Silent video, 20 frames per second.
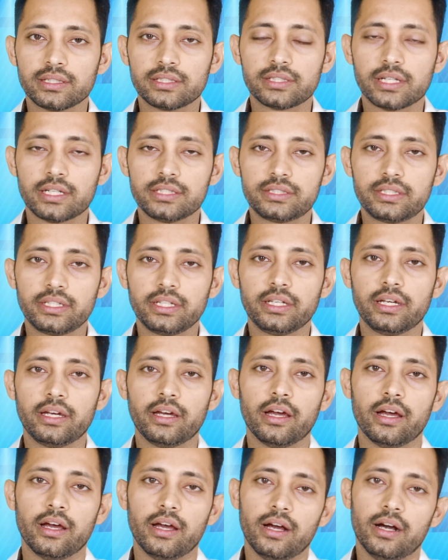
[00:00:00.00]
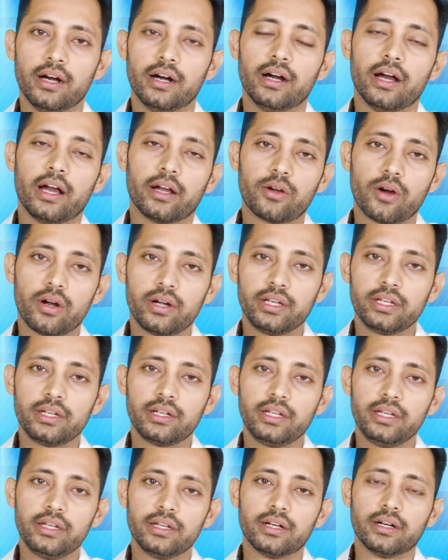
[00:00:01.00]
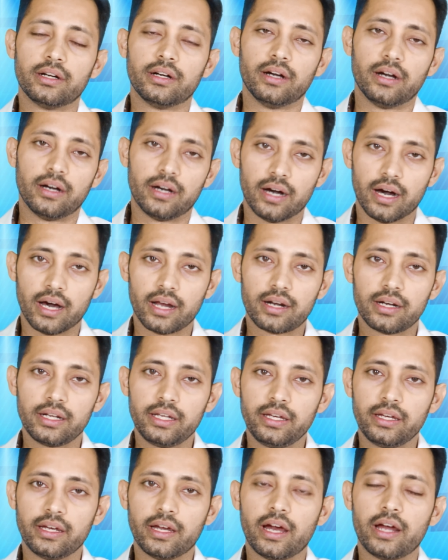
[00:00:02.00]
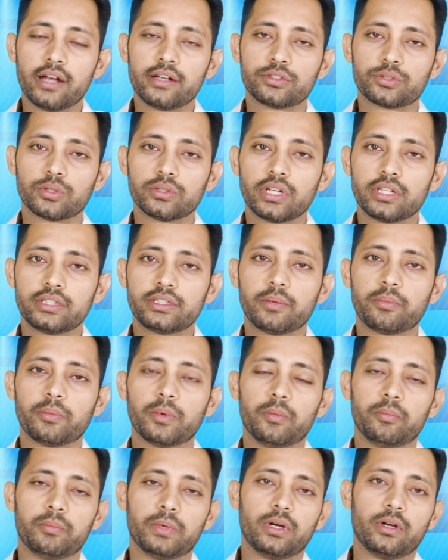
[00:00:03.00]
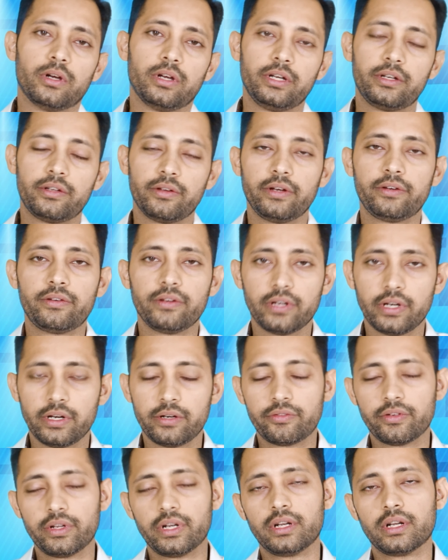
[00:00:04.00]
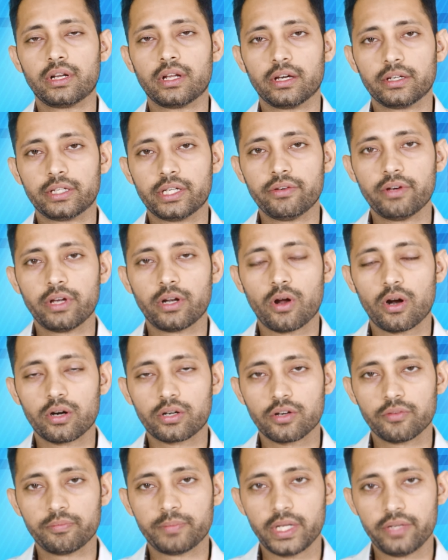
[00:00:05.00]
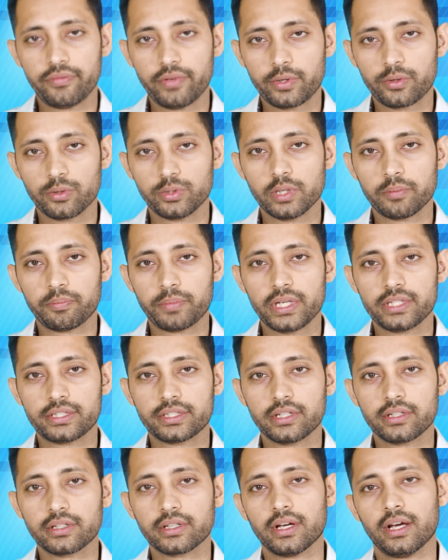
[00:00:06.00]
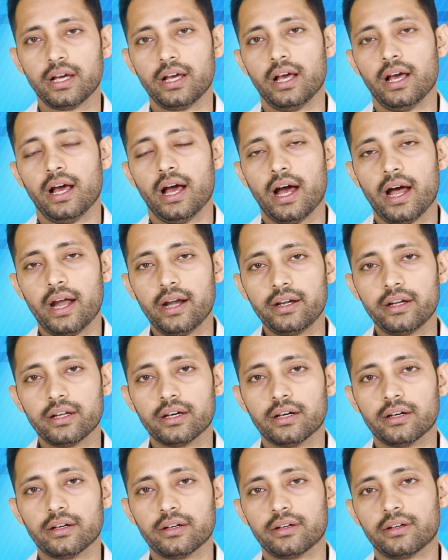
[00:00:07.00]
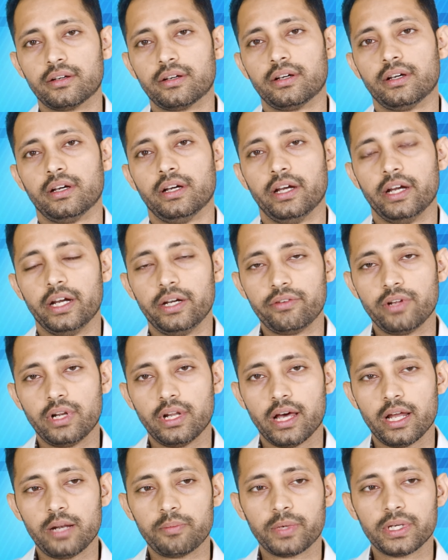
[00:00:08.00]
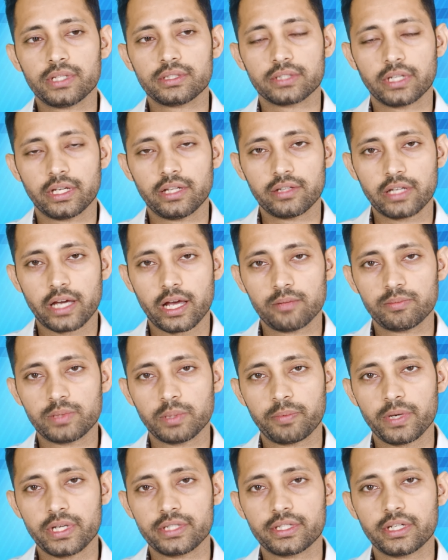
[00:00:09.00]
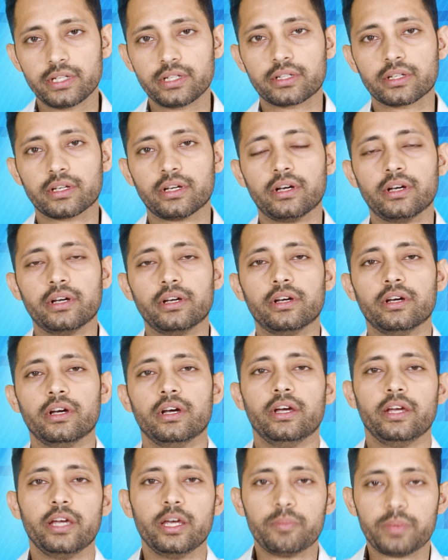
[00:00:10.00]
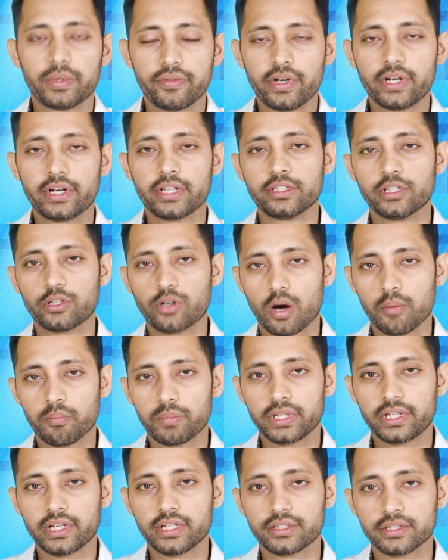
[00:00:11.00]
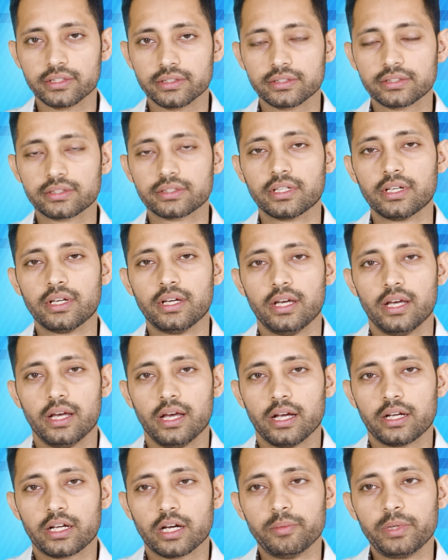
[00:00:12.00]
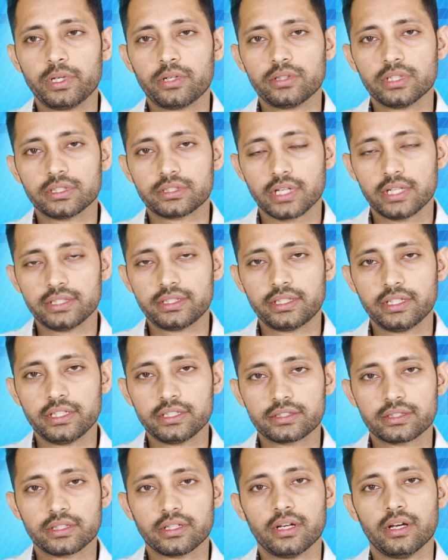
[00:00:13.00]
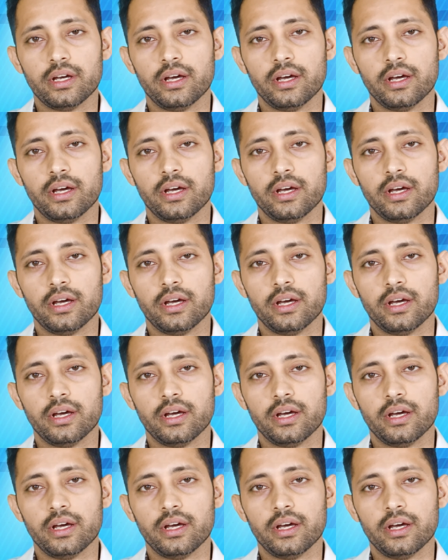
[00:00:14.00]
the surgery accordingly early, and so that it will give a lot of benefit to the patient, and it will help the patient in preventing the complications. Coming to the surgeries,